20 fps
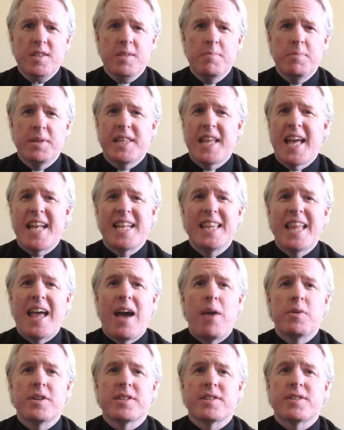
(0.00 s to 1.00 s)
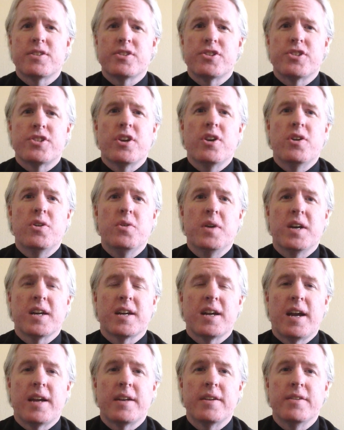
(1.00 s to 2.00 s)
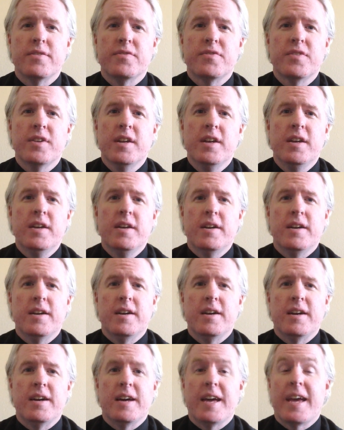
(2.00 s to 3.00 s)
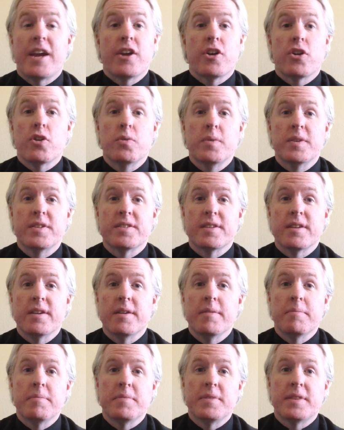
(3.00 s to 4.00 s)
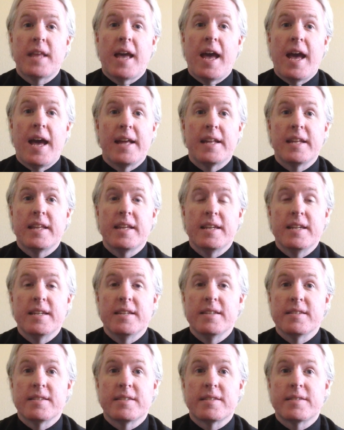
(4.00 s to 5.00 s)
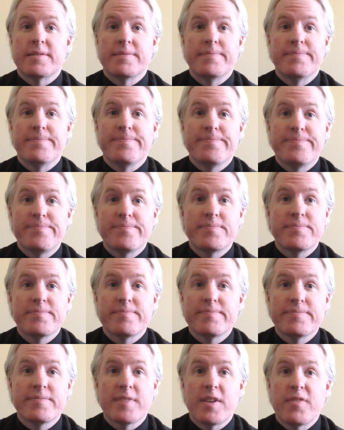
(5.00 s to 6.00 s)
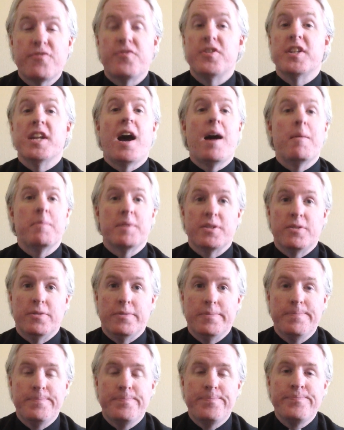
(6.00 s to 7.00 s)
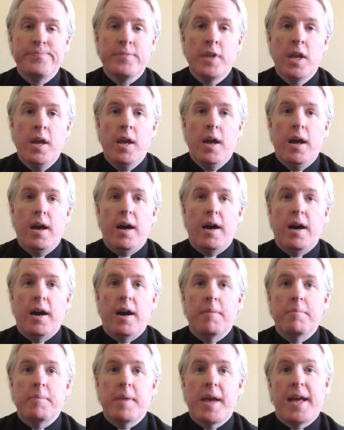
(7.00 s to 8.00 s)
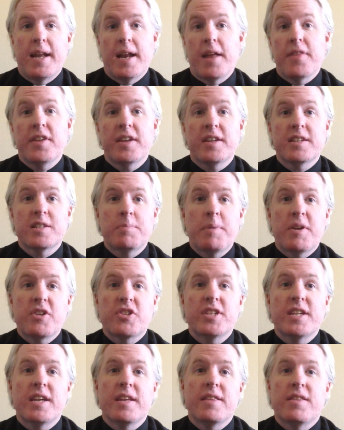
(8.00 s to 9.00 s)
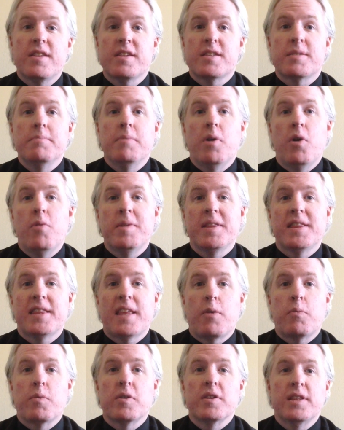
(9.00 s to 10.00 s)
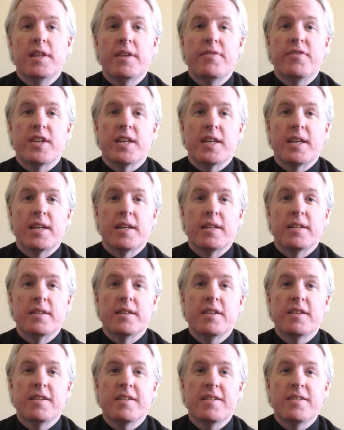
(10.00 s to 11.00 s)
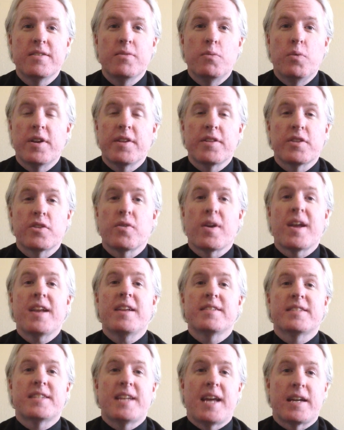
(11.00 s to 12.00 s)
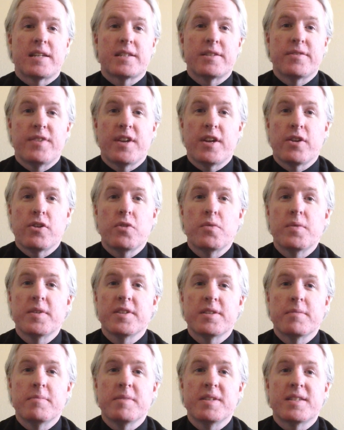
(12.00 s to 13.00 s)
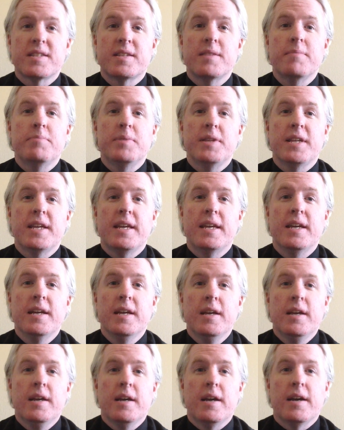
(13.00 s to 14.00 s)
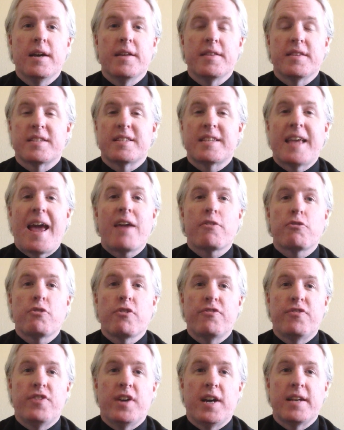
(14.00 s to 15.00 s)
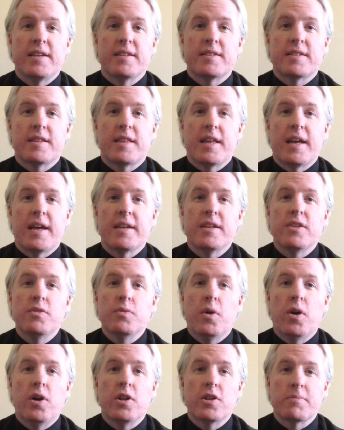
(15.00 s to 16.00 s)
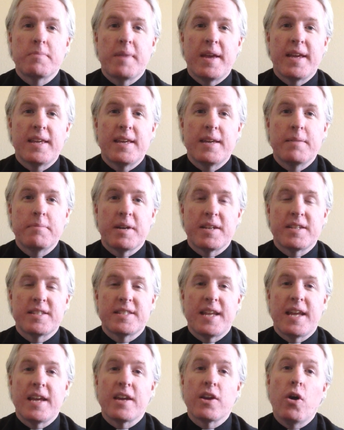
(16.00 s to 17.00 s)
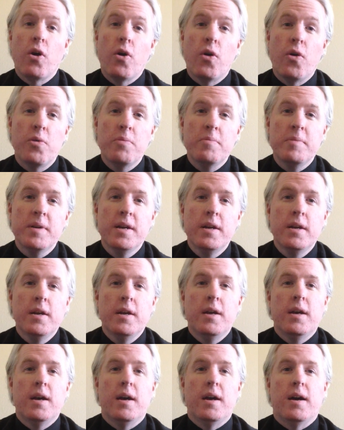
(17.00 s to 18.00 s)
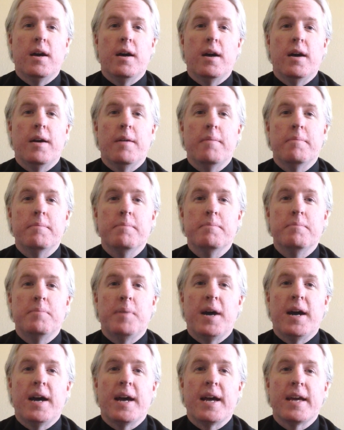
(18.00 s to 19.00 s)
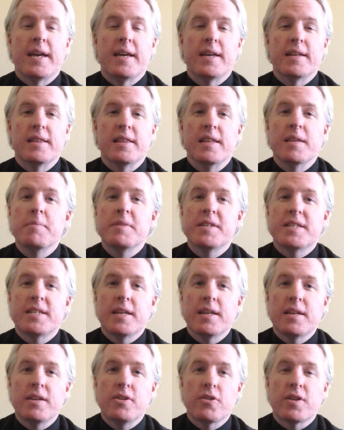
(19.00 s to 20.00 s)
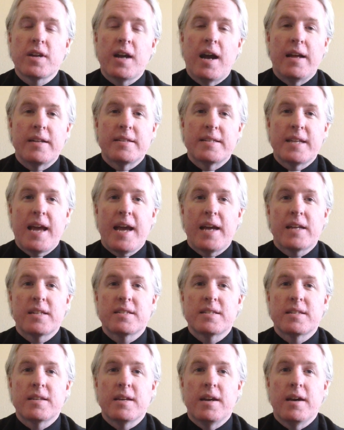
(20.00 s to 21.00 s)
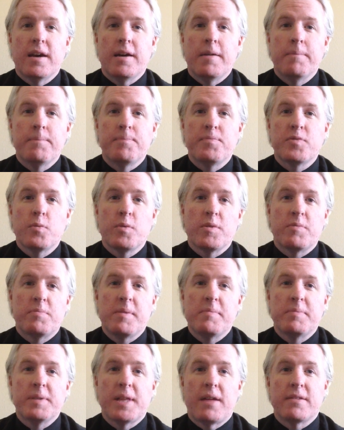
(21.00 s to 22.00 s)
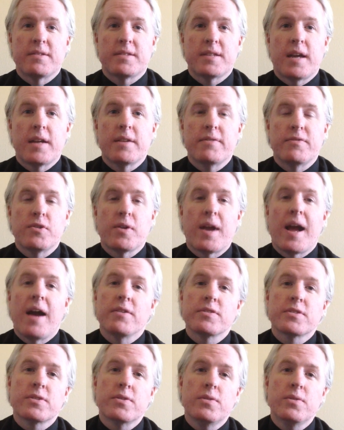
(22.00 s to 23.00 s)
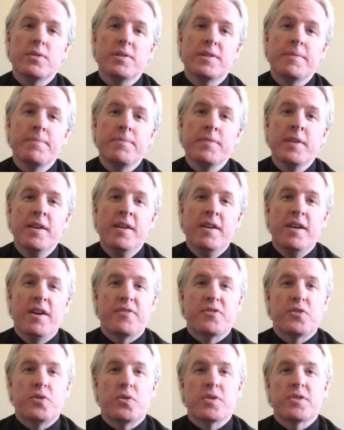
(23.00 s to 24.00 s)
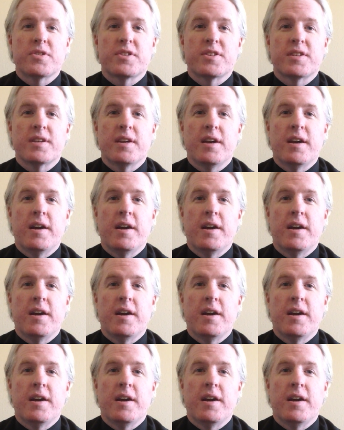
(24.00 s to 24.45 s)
but that allow us to show a kind of heroism that is phenomenal. And I think especially at this moment that we're living in, one of the greatest acts of heroism is simply the sacrifice that you all are making by staying home, by limiting your contact with people outside of your household. Of course,